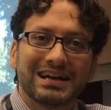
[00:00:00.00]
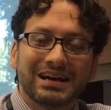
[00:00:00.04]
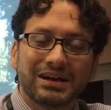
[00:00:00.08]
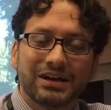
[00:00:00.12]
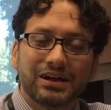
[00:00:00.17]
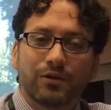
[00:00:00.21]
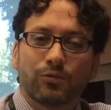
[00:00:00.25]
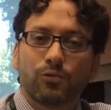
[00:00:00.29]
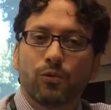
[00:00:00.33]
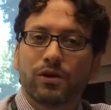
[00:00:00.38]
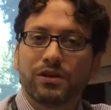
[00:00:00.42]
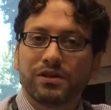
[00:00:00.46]

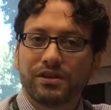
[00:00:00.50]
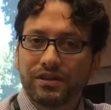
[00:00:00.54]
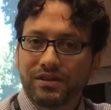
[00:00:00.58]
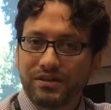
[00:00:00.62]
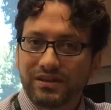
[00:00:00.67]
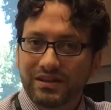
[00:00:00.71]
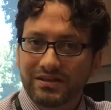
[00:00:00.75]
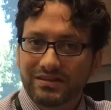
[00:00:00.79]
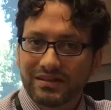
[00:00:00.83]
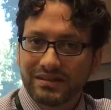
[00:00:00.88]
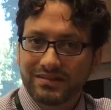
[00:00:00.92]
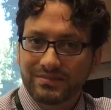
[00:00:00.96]
One
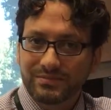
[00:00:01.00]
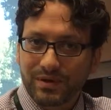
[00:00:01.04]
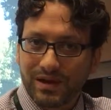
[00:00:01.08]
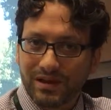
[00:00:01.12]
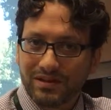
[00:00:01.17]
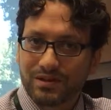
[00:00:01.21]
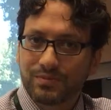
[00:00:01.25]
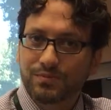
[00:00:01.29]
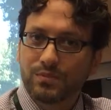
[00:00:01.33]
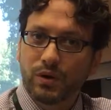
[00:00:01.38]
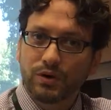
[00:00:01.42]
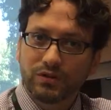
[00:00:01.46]
thing that's
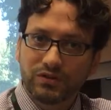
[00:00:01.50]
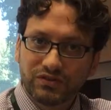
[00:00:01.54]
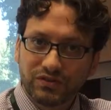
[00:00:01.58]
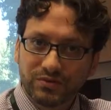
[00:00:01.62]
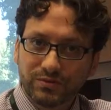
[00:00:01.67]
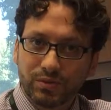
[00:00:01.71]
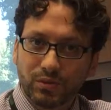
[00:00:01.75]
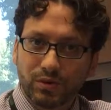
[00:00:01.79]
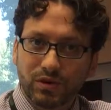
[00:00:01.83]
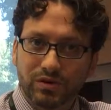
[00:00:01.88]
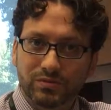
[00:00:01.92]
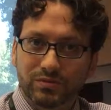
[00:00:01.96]
probably the most
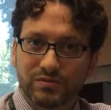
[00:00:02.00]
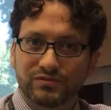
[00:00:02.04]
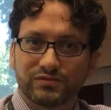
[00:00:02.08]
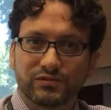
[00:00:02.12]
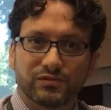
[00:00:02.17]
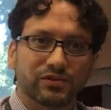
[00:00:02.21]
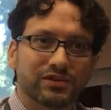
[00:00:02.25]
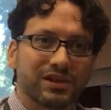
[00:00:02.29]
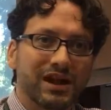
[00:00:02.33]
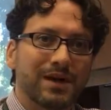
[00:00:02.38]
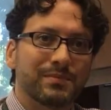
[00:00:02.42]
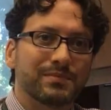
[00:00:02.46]
important
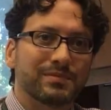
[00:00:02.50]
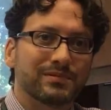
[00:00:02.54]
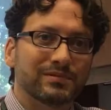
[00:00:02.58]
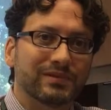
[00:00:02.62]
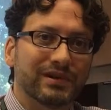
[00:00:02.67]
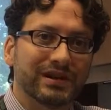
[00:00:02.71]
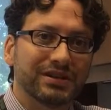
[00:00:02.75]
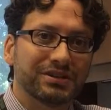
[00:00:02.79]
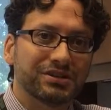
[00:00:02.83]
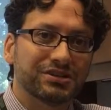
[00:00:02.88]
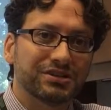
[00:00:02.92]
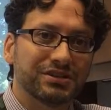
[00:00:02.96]
before an
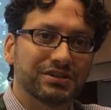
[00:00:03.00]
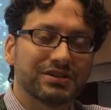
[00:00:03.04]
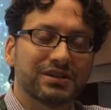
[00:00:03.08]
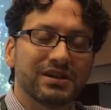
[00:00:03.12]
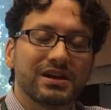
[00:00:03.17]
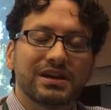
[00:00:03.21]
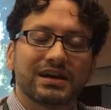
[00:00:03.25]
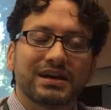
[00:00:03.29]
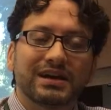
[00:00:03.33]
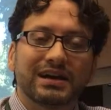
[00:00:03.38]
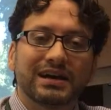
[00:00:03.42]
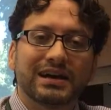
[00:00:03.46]
operation,
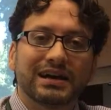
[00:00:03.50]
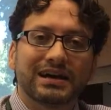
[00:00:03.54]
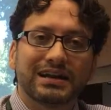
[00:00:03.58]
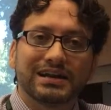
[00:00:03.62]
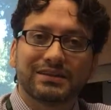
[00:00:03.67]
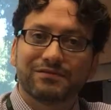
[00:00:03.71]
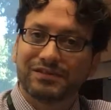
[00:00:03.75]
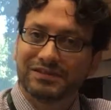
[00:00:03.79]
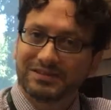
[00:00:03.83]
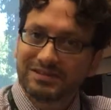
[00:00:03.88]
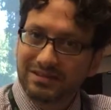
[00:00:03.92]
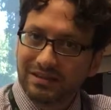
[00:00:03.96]

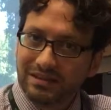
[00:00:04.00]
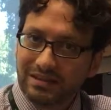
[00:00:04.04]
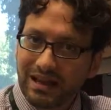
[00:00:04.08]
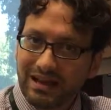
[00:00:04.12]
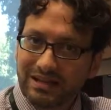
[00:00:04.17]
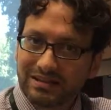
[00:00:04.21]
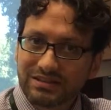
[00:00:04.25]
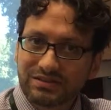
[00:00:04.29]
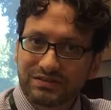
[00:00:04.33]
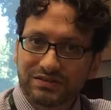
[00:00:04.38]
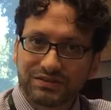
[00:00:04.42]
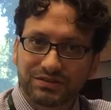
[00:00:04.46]
if it's an
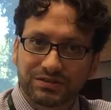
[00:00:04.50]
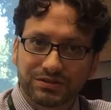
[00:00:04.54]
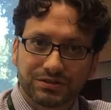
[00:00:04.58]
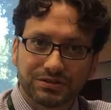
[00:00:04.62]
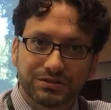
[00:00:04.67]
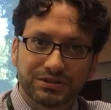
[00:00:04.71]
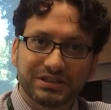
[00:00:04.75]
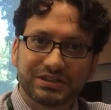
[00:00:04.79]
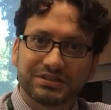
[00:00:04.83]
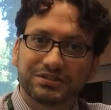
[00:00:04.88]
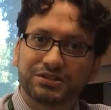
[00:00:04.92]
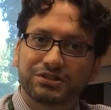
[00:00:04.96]
elective
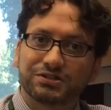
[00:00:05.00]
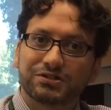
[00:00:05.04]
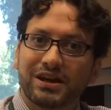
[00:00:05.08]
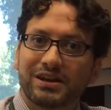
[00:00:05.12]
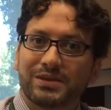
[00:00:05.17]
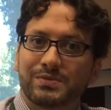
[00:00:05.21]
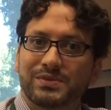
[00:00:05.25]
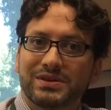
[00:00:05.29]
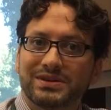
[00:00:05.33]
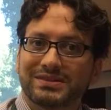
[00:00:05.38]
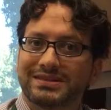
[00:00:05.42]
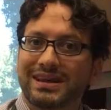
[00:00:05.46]
surgery, is to try
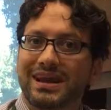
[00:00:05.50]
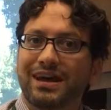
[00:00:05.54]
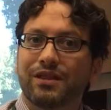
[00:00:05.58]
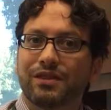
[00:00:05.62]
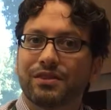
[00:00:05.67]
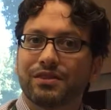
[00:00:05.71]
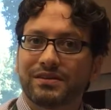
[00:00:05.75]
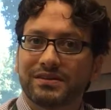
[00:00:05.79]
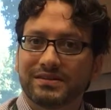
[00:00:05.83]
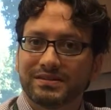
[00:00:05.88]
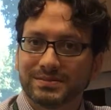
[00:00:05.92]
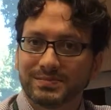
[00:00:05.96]
to be as
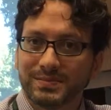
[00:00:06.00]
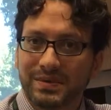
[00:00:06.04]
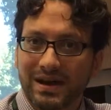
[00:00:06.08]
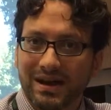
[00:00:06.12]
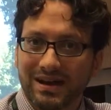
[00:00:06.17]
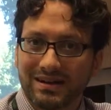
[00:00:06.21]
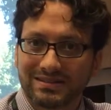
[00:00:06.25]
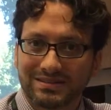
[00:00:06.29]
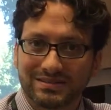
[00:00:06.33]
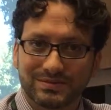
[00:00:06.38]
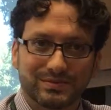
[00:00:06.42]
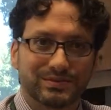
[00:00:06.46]
healthy as
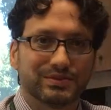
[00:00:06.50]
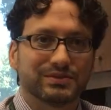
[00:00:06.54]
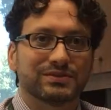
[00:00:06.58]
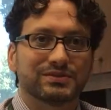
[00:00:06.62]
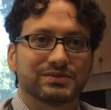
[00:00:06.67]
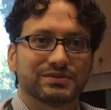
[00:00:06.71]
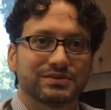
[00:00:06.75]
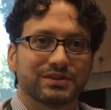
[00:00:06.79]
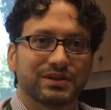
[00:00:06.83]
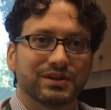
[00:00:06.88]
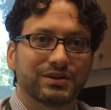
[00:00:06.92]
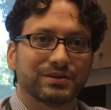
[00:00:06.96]
possible.
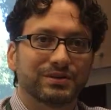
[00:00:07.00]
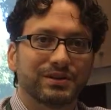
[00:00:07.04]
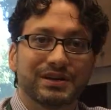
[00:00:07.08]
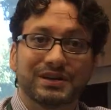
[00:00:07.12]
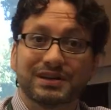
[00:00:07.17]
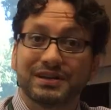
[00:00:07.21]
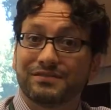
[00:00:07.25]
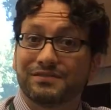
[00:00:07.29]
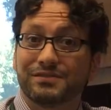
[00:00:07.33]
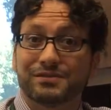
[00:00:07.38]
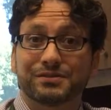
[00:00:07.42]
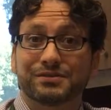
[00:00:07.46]
So
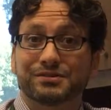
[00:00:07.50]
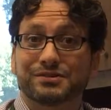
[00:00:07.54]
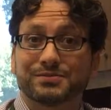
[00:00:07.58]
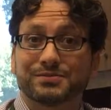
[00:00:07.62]
if you're a